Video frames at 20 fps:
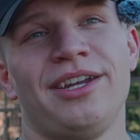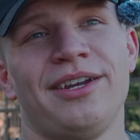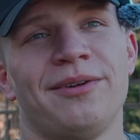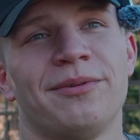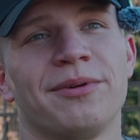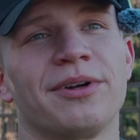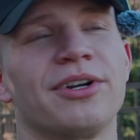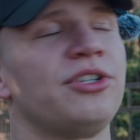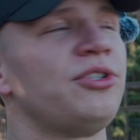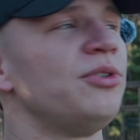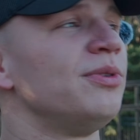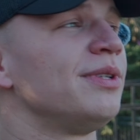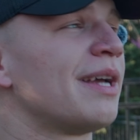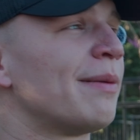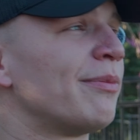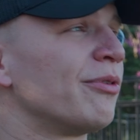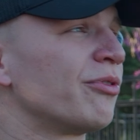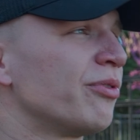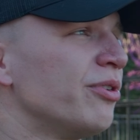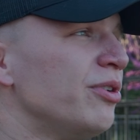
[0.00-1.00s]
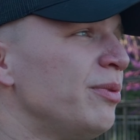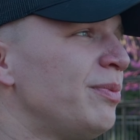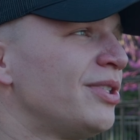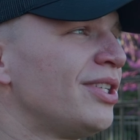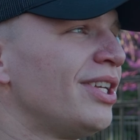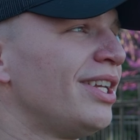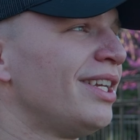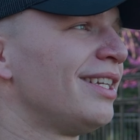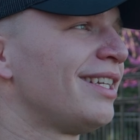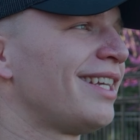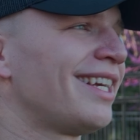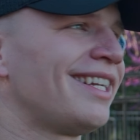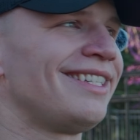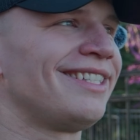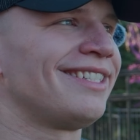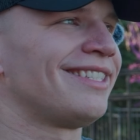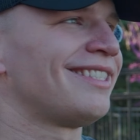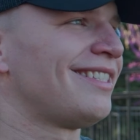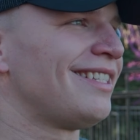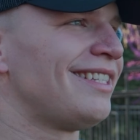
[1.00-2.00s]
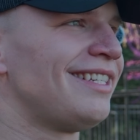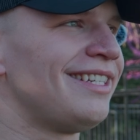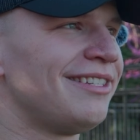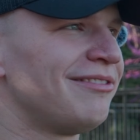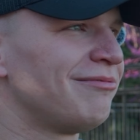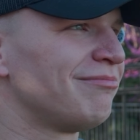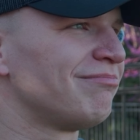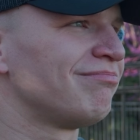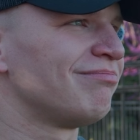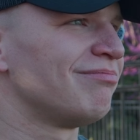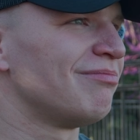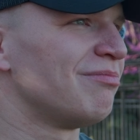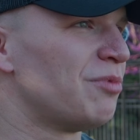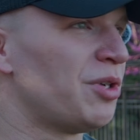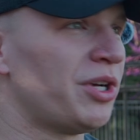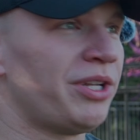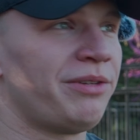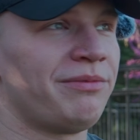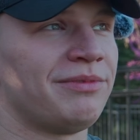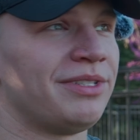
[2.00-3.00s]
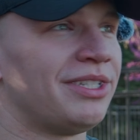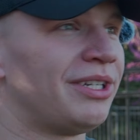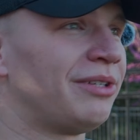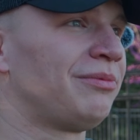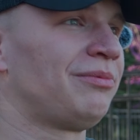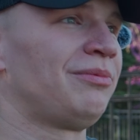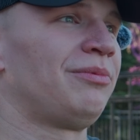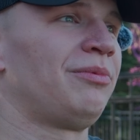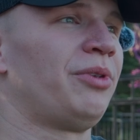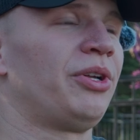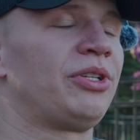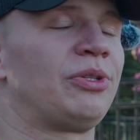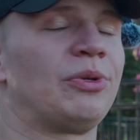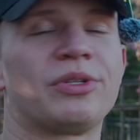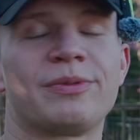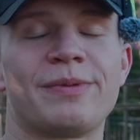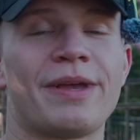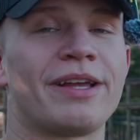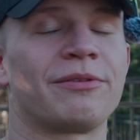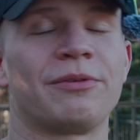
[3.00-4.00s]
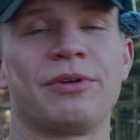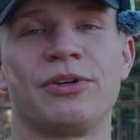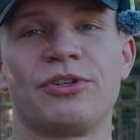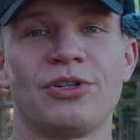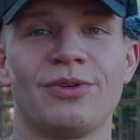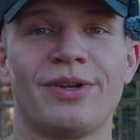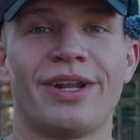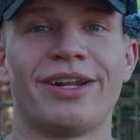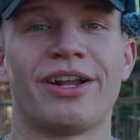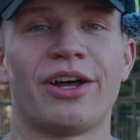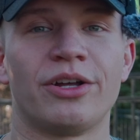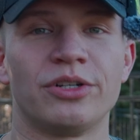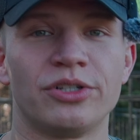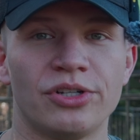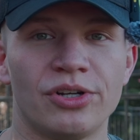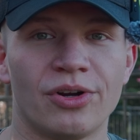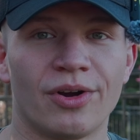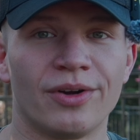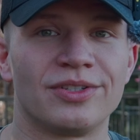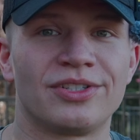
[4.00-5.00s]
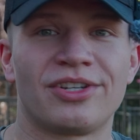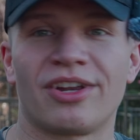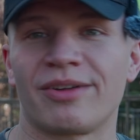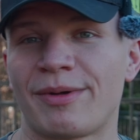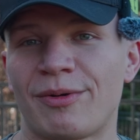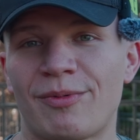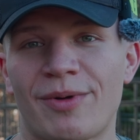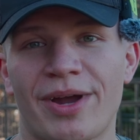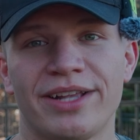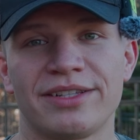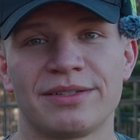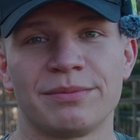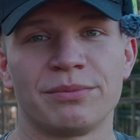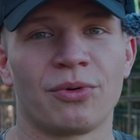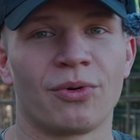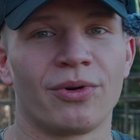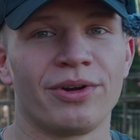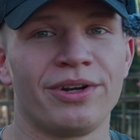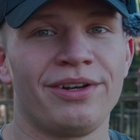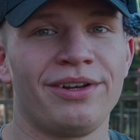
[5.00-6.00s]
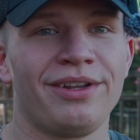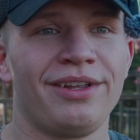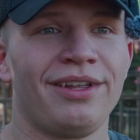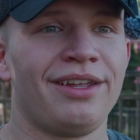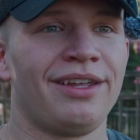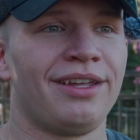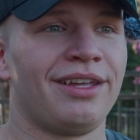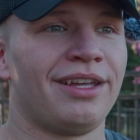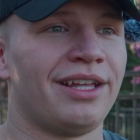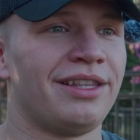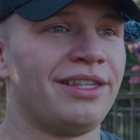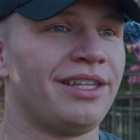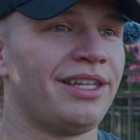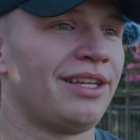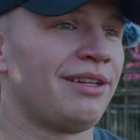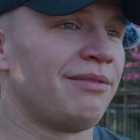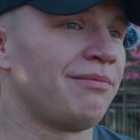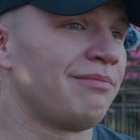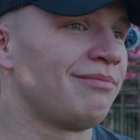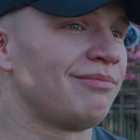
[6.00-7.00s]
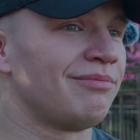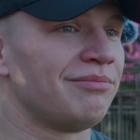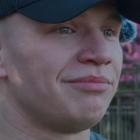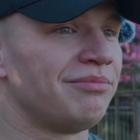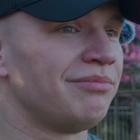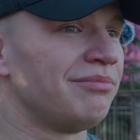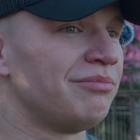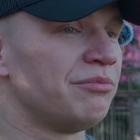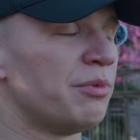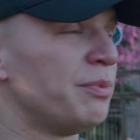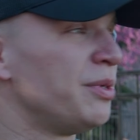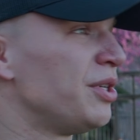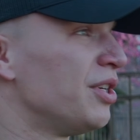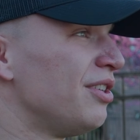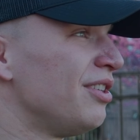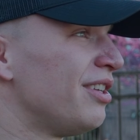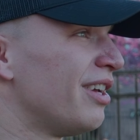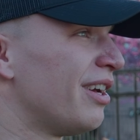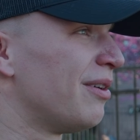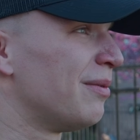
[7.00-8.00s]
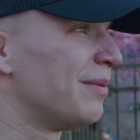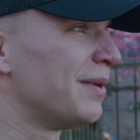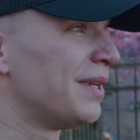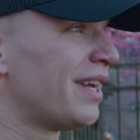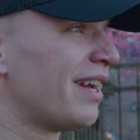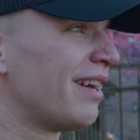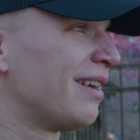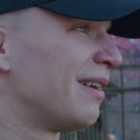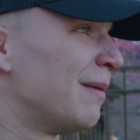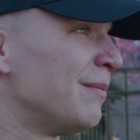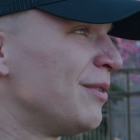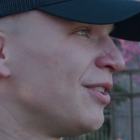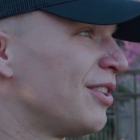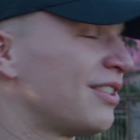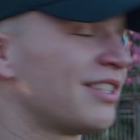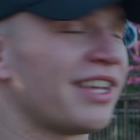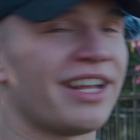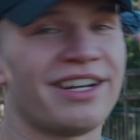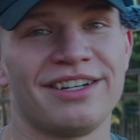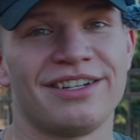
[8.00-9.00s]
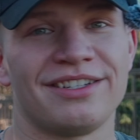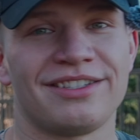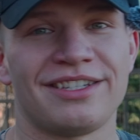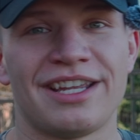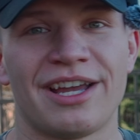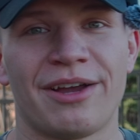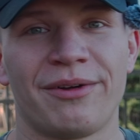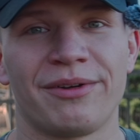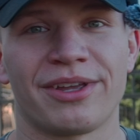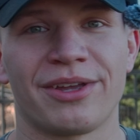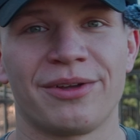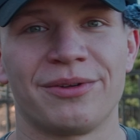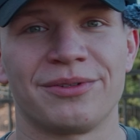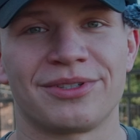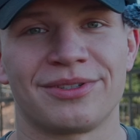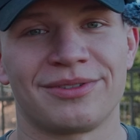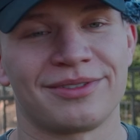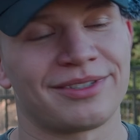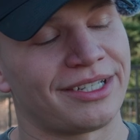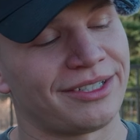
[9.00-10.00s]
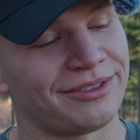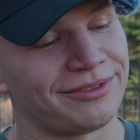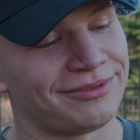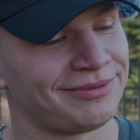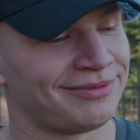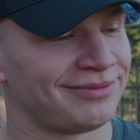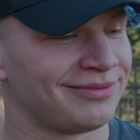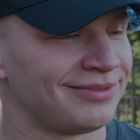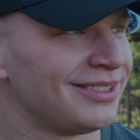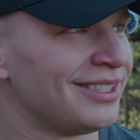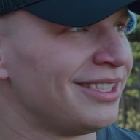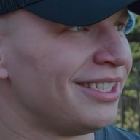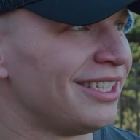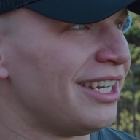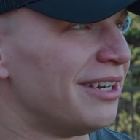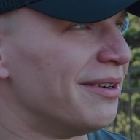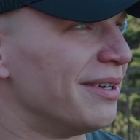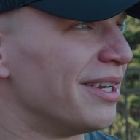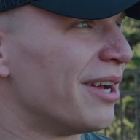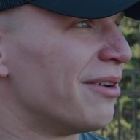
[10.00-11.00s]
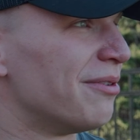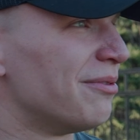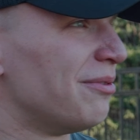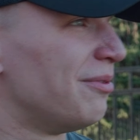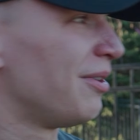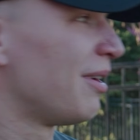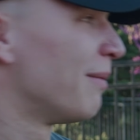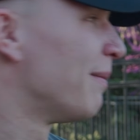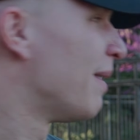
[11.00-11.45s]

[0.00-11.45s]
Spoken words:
we're gonna shoot a couple groups, kind of just see what to expect when you're shooting at 100 yards, talk about why it's important, and then we'll be good to go. But yeah, I'm just excited to see how it goes. So here we go. I'll get